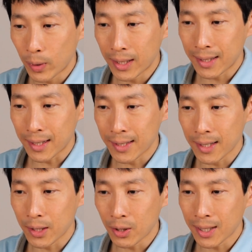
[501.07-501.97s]
when it does
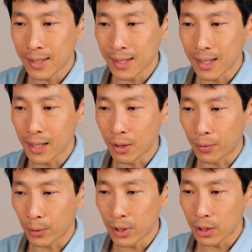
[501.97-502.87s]
it, you can see the
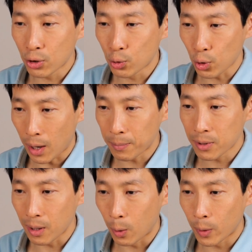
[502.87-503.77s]
voltage
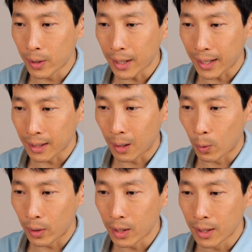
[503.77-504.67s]
drops lower and
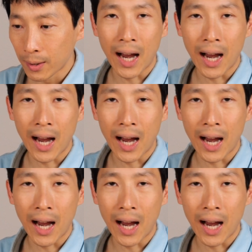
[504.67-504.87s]
lower.